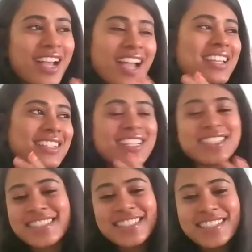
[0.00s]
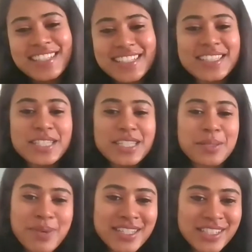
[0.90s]
it's a
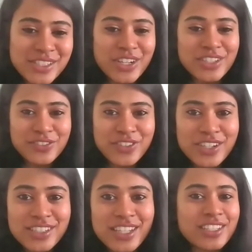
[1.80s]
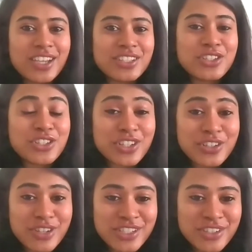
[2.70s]
personal choice, of course. Like you
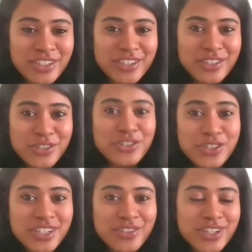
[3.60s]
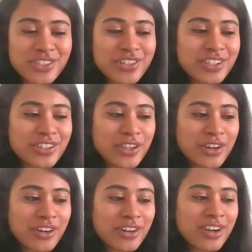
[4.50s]
shouldn't restrict
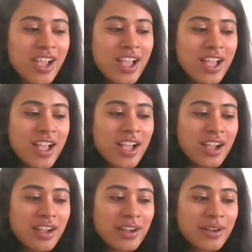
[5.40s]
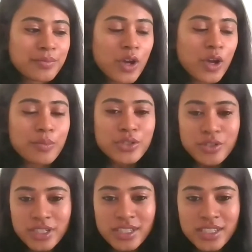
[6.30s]
your
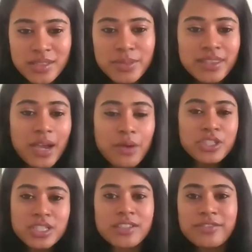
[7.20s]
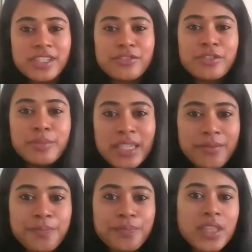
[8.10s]
opportunities, but that was just a filter for me.
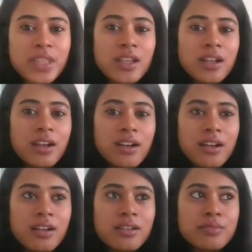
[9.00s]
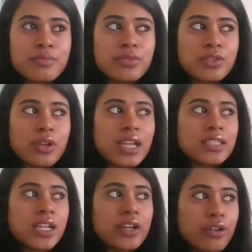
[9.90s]
So I
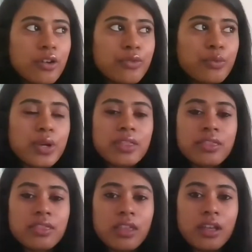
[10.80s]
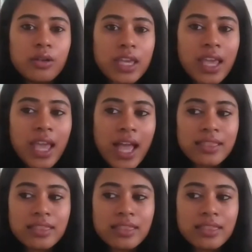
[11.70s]
started off with looking at